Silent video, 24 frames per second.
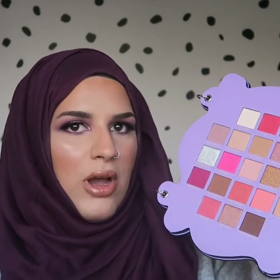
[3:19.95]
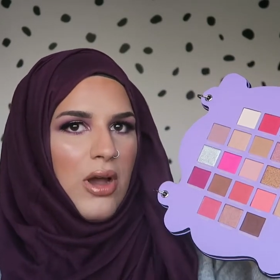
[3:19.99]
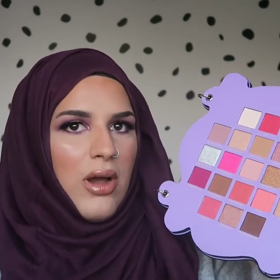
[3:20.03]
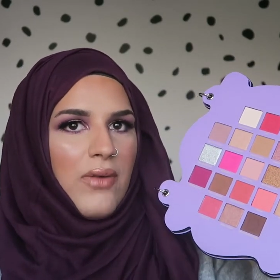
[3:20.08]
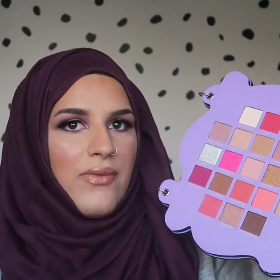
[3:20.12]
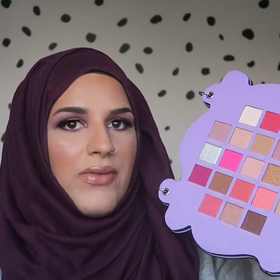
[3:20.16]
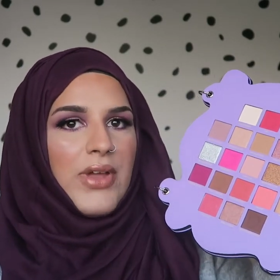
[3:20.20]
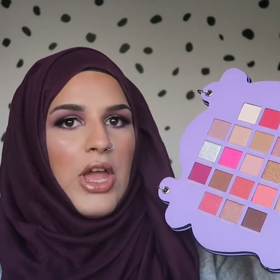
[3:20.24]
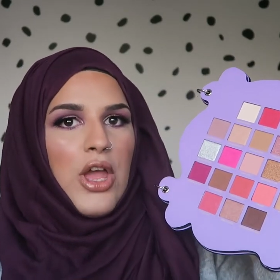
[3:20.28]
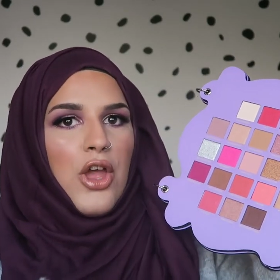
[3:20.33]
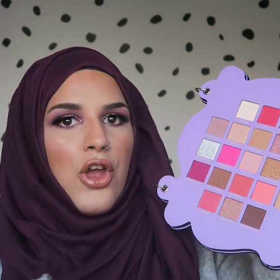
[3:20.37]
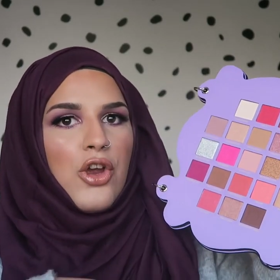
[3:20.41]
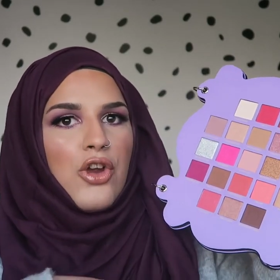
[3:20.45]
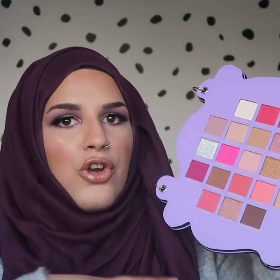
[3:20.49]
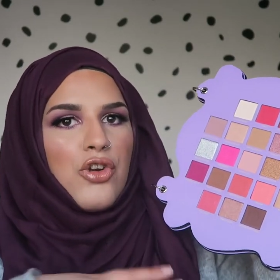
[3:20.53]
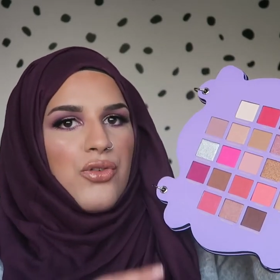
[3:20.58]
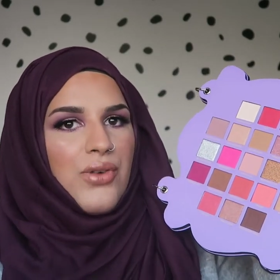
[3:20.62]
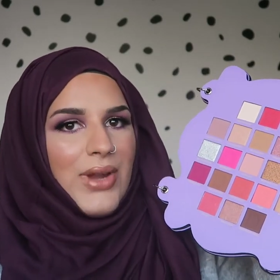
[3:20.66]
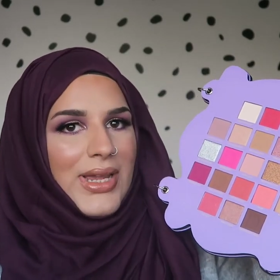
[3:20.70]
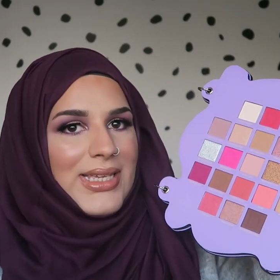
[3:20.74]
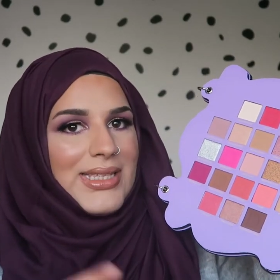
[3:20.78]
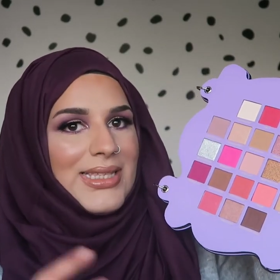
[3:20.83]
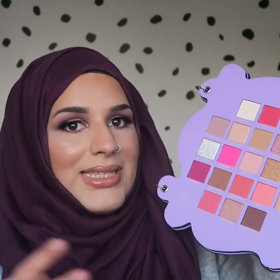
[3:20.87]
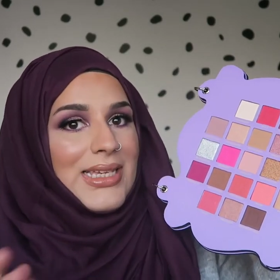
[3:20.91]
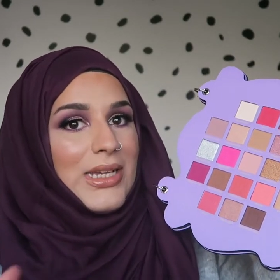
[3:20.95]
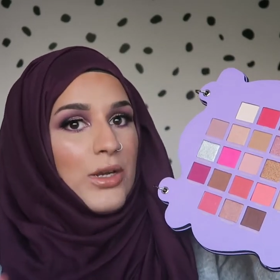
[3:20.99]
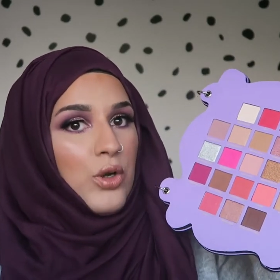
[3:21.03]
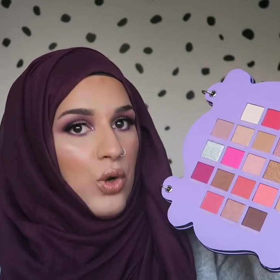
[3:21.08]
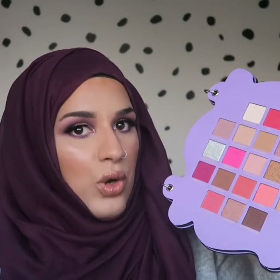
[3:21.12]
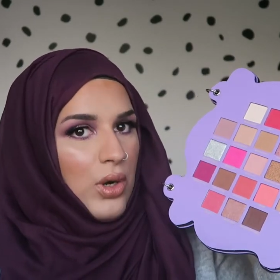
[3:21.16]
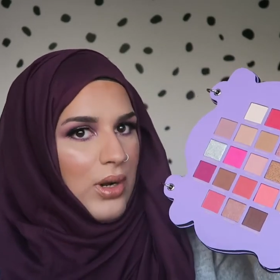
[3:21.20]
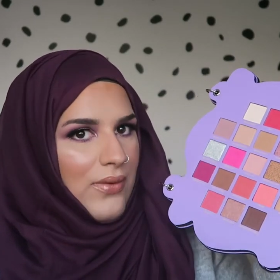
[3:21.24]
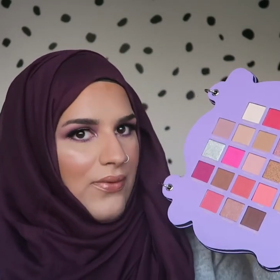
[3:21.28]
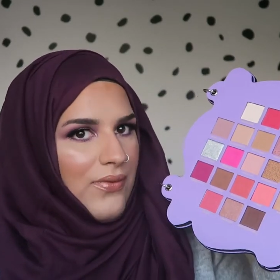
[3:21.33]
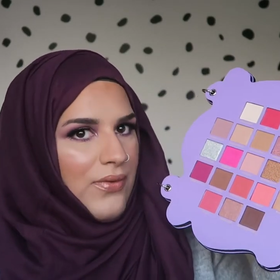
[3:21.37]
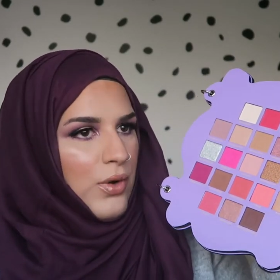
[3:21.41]
of crazy
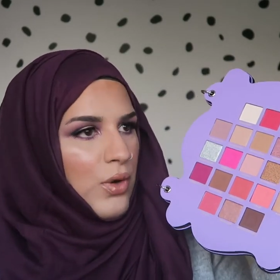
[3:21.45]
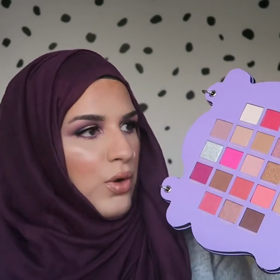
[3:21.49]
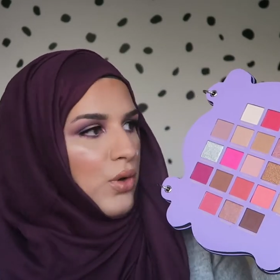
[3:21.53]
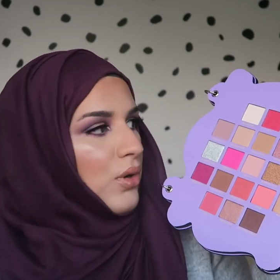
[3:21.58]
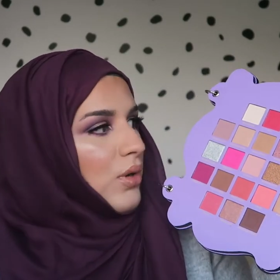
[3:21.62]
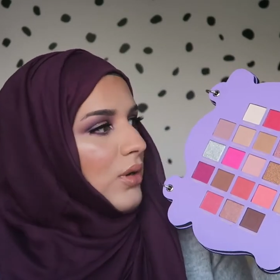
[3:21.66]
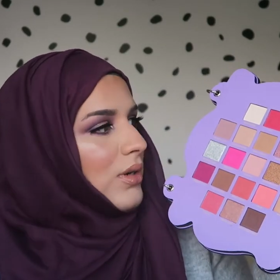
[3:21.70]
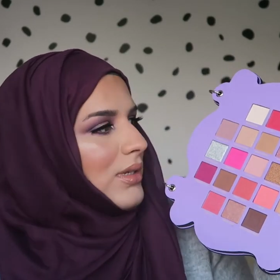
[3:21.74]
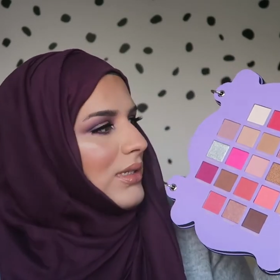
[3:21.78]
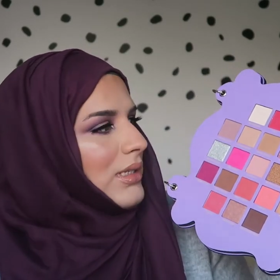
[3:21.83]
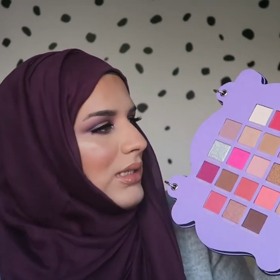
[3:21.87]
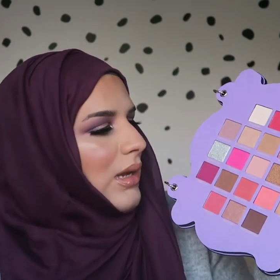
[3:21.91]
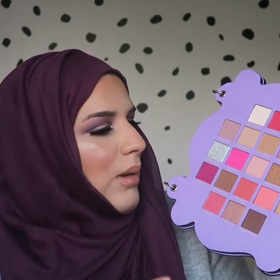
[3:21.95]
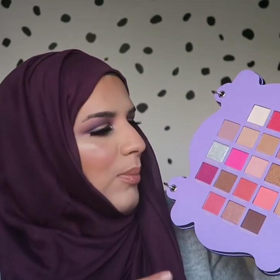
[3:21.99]
colourful looks,